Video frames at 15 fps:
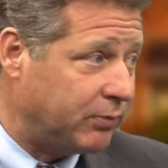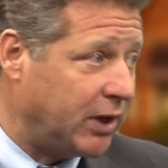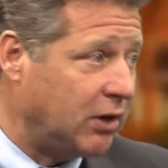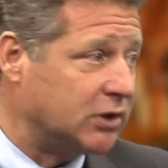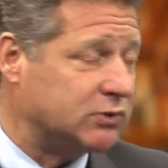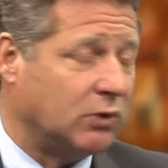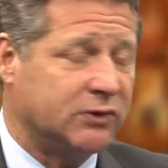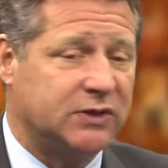
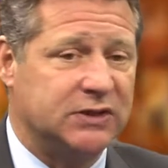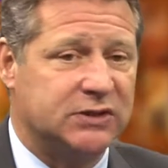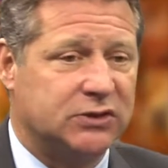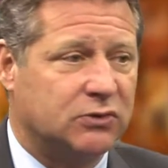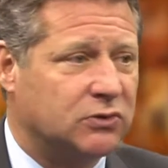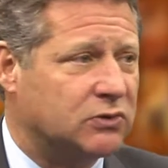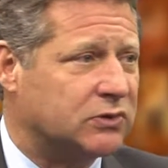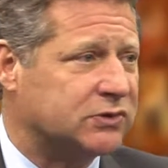Parents want these
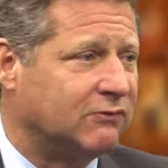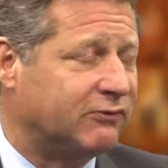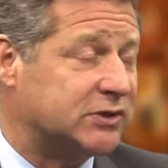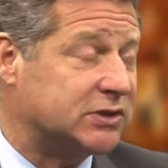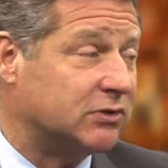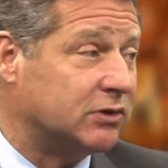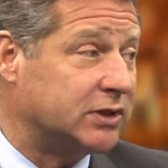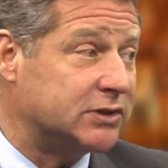schools and
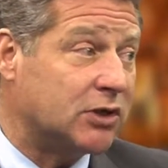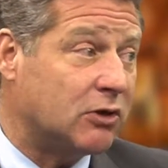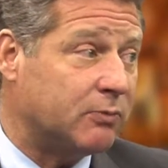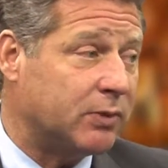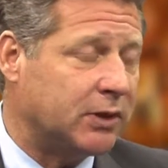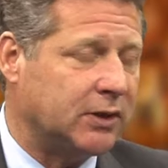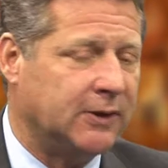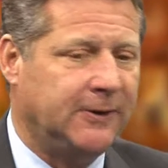facilities
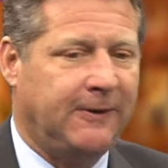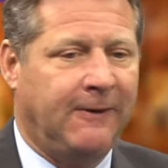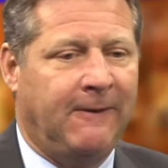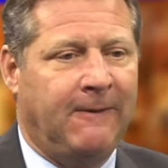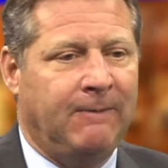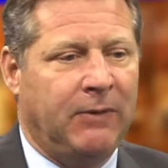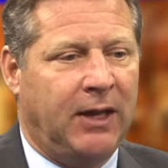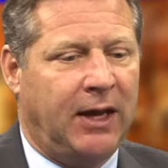open.
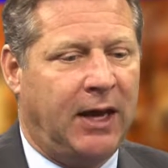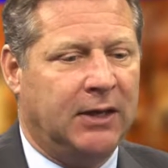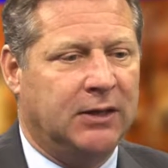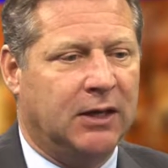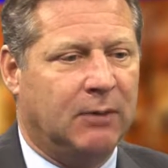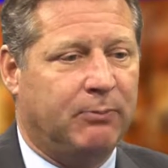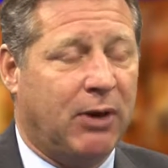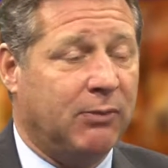And
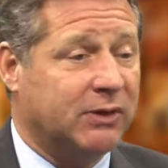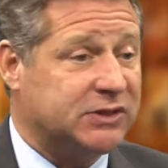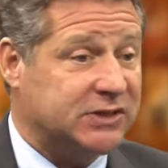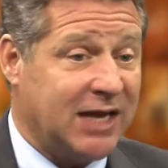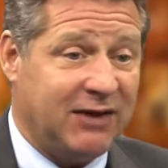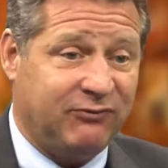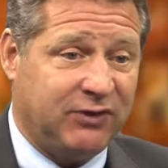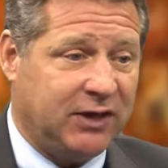public
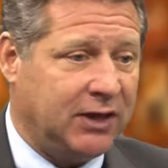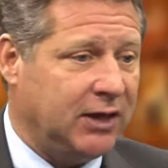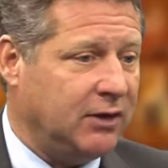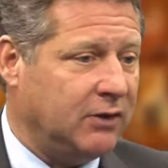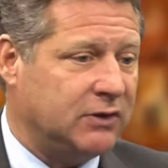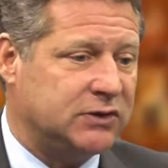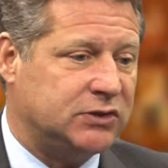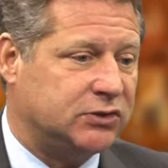
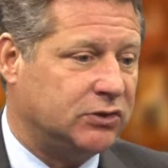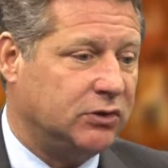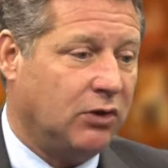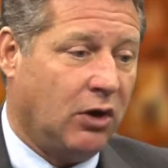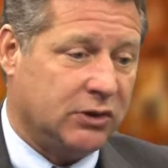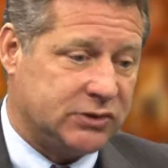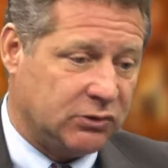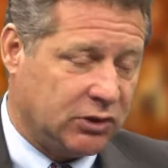safety, this is
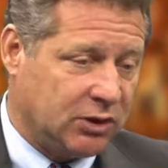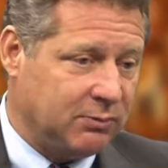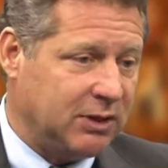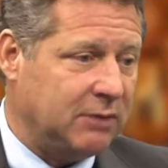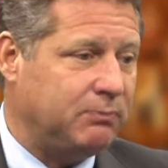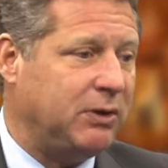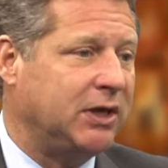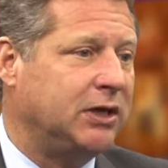also going to
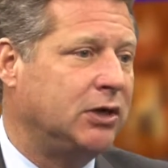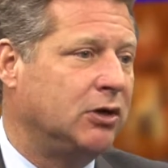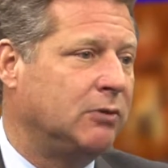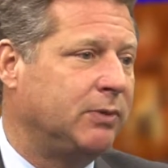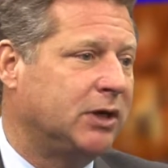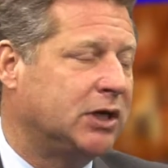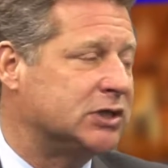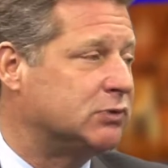be a big year
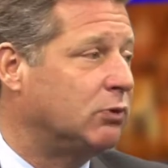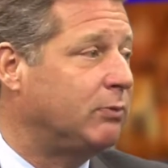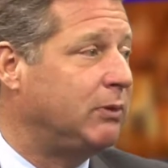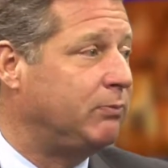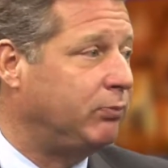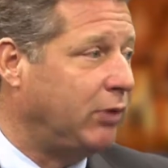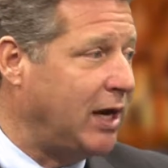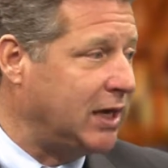because we'll be
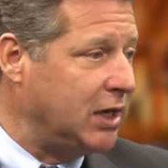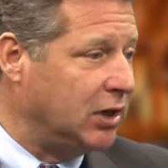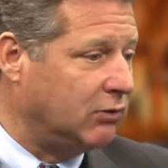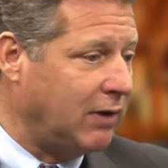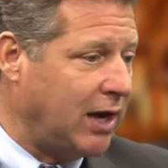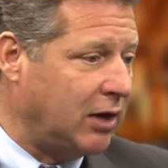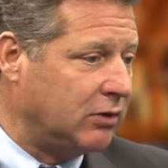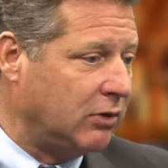breaking
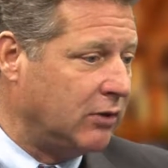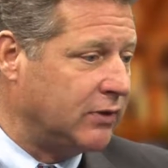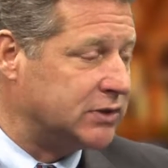ground on the